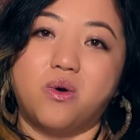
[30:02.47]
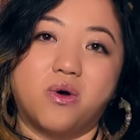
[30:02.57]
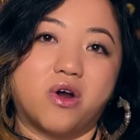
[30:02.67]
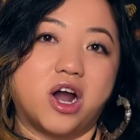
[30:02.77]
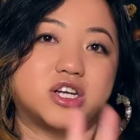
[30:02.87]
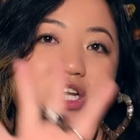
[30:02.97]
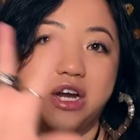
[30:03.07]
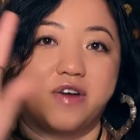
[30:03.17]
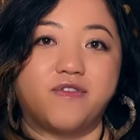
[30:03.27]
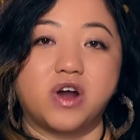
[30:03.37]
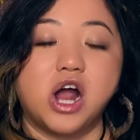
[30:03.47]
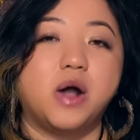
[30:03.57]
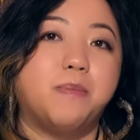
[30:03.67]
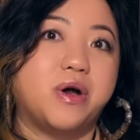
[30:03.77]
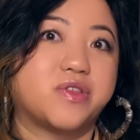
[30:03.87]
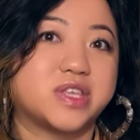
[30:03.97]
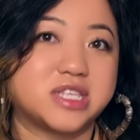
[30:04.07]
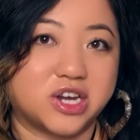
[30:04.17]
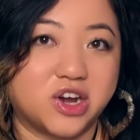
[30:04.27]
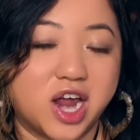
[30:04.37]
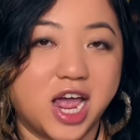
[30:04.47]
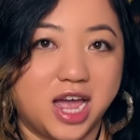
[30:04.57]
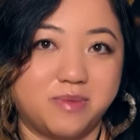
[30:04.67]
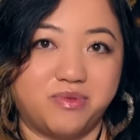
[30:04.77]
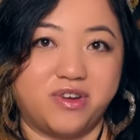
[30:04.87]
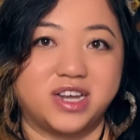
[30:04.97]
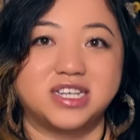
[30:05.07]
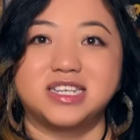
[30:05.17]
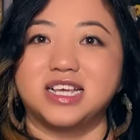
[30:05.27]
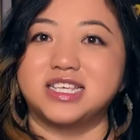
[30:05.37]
or a tier for both the sticker and print.